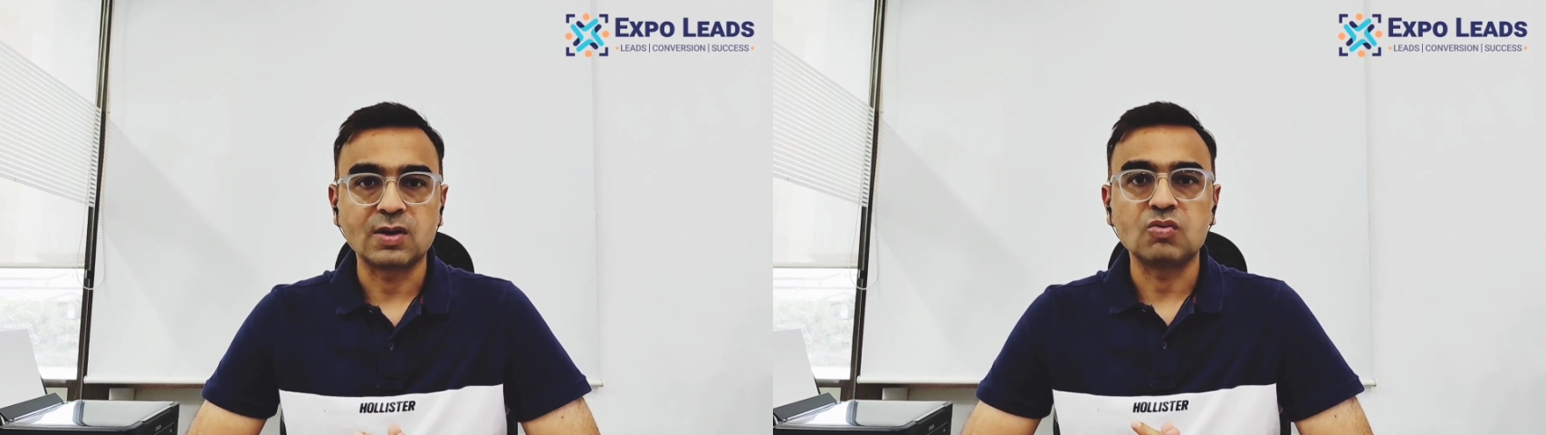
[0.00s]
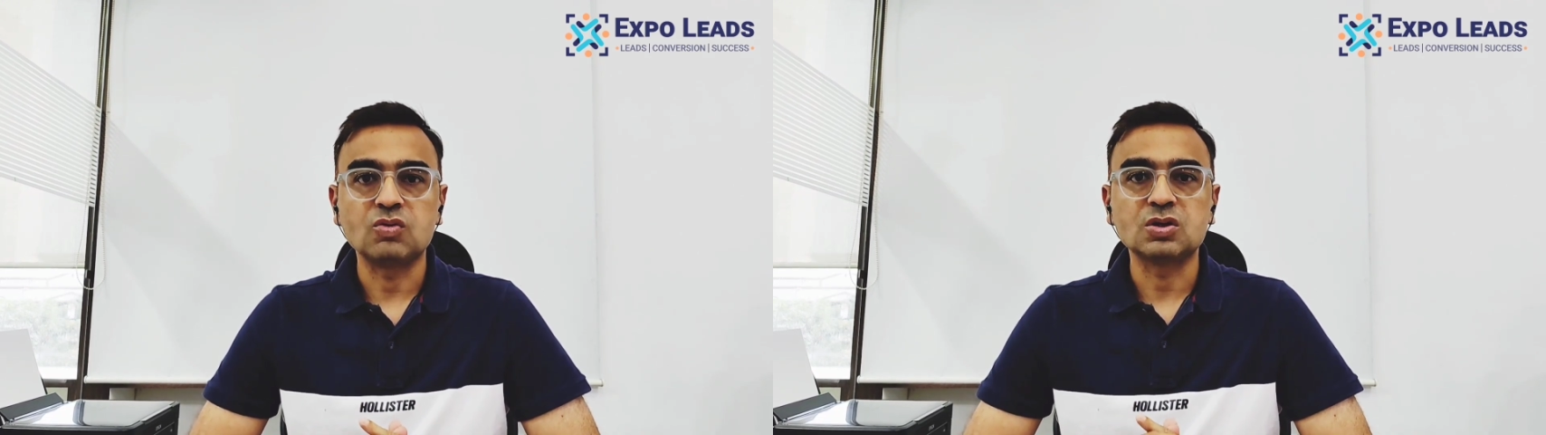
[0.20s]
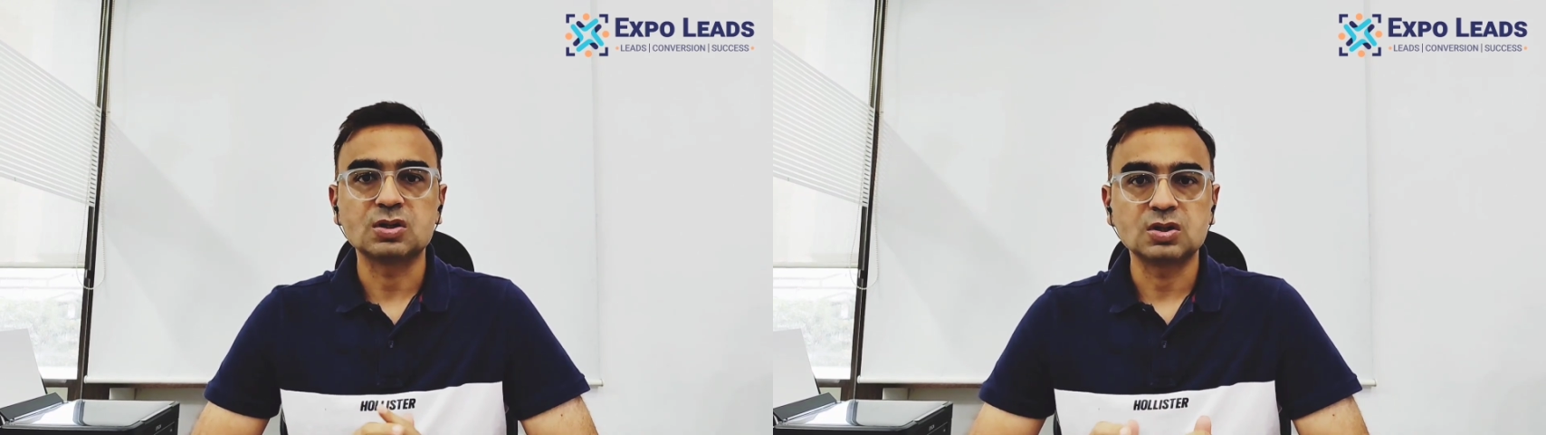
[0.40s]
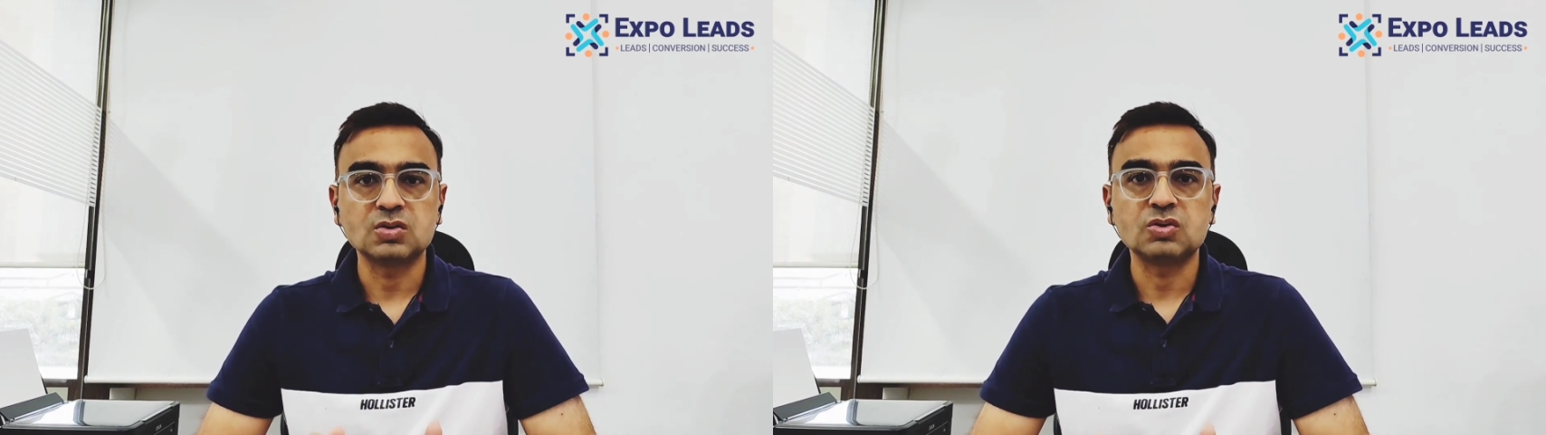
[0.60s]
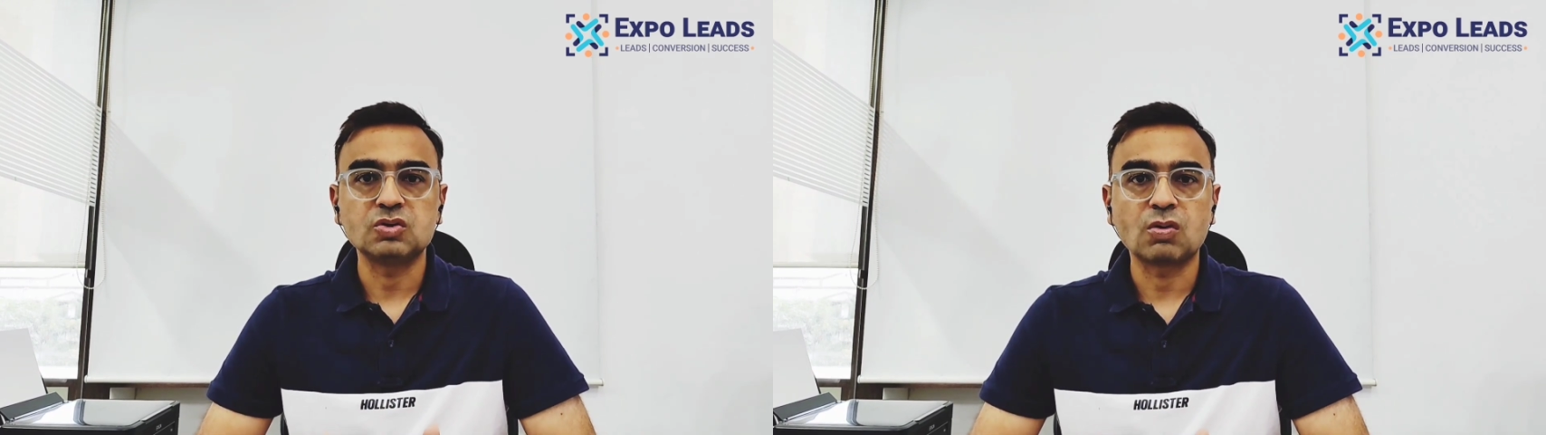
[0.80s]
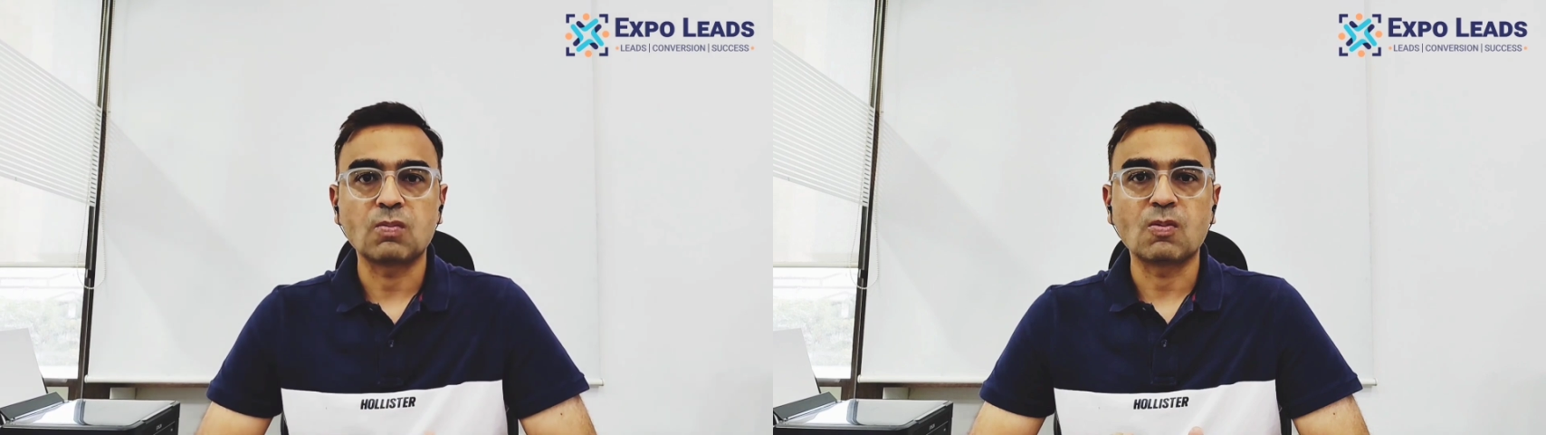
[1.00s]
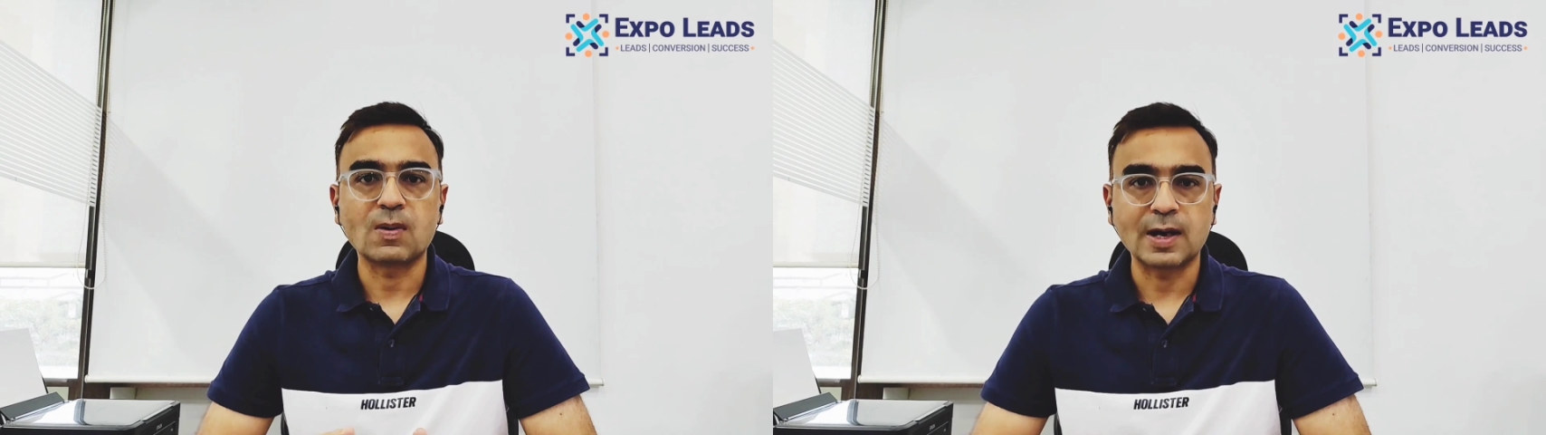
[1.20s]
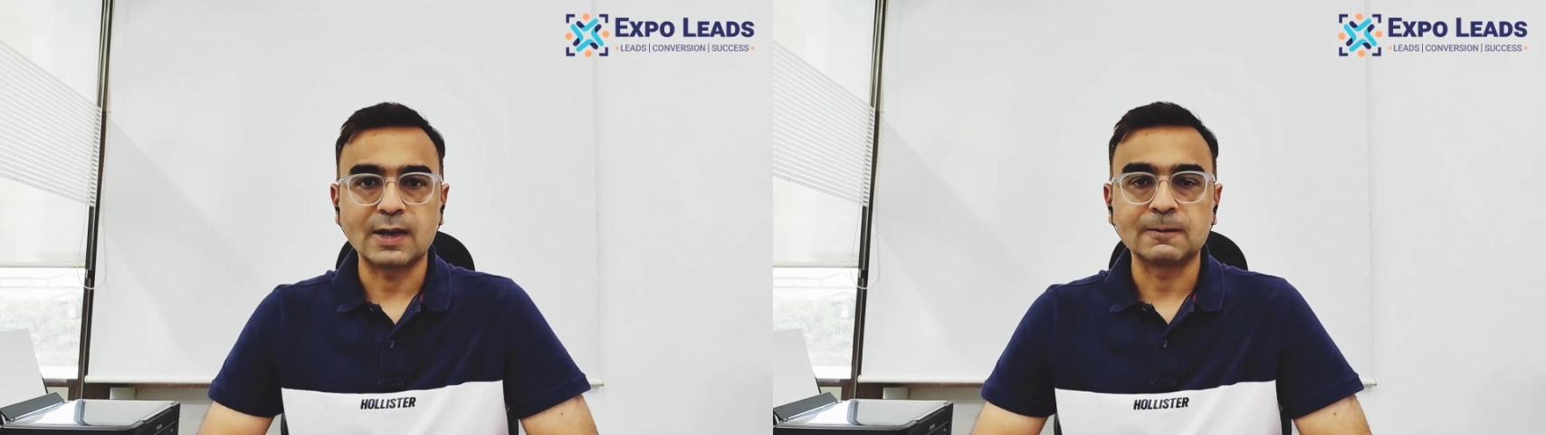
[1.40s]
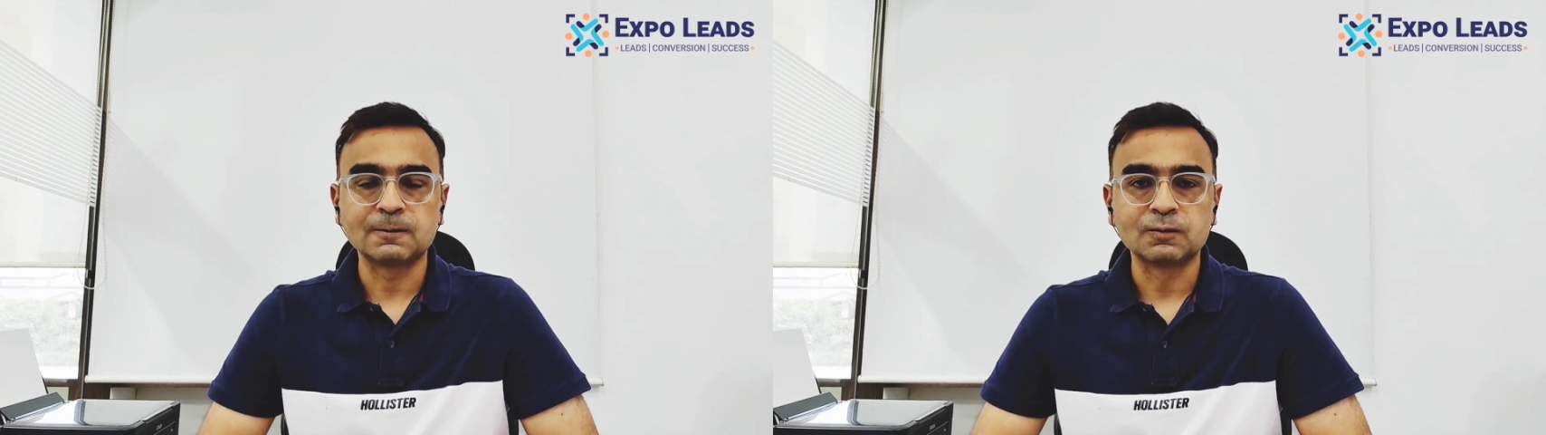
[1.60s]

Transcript: You just use your mobile,